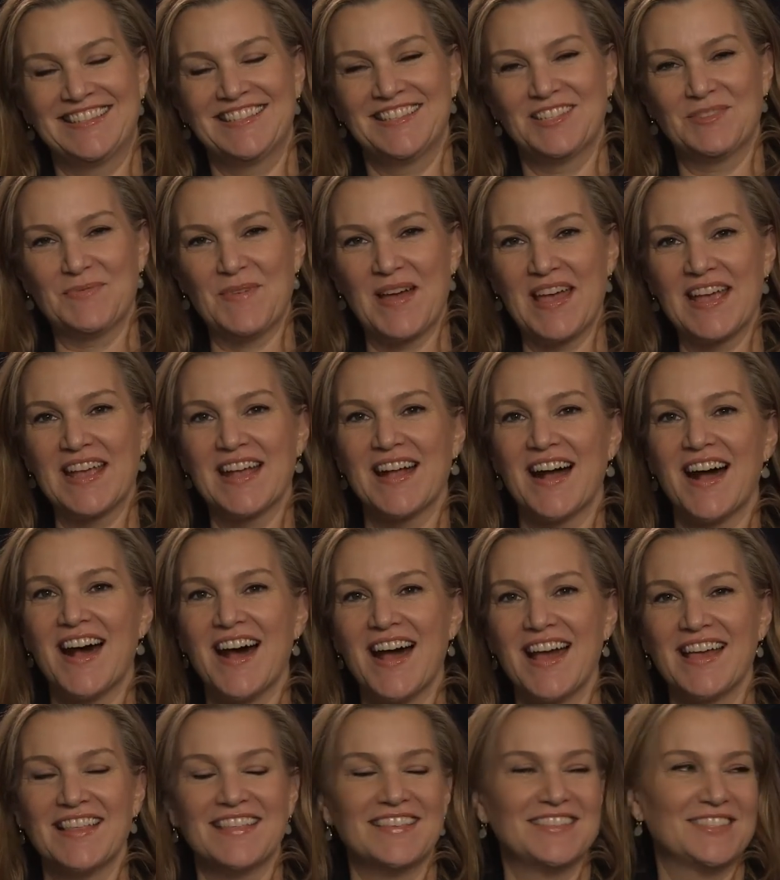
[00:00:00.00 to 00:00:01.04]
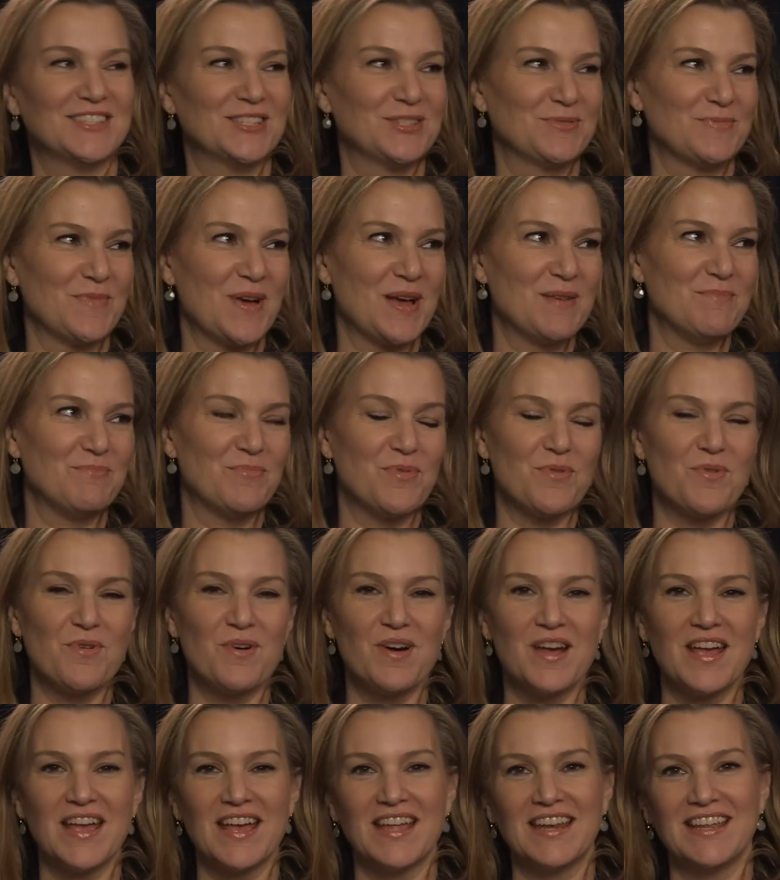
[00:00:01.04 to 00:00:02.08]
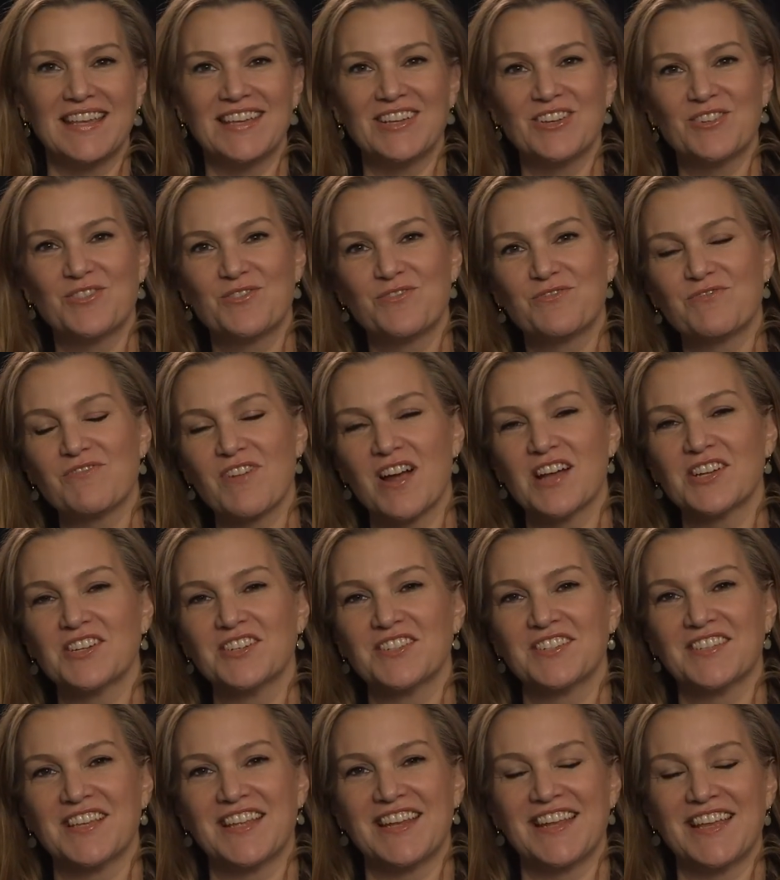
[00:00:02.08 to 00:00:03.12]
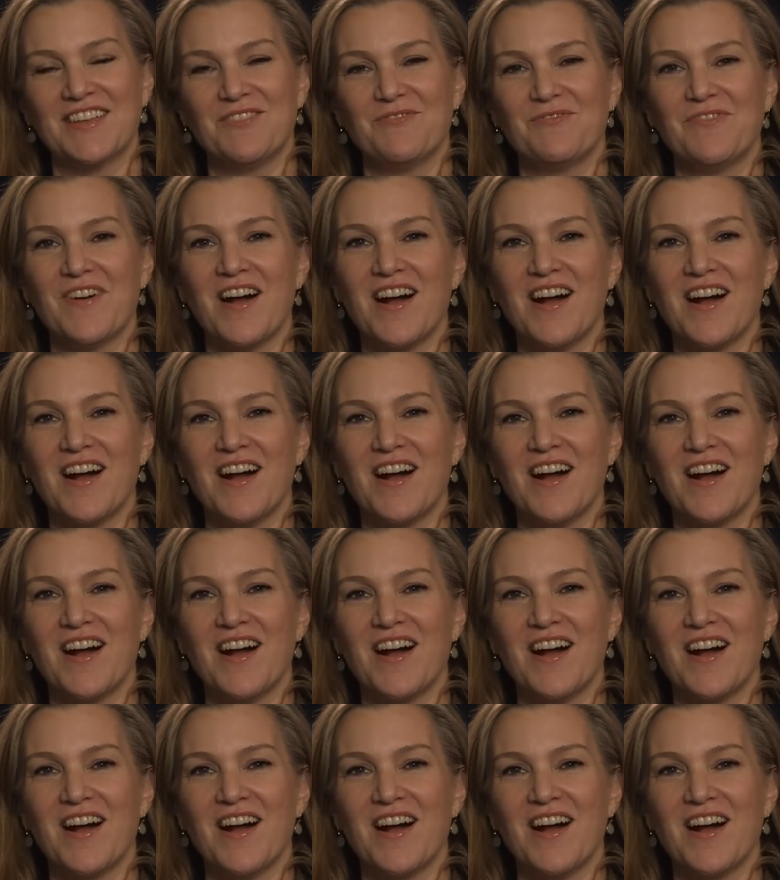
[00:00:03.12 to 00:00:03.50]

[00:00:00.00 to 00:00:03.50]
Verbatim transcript: This is my guy. This is my boy, Aww. and he crushes it in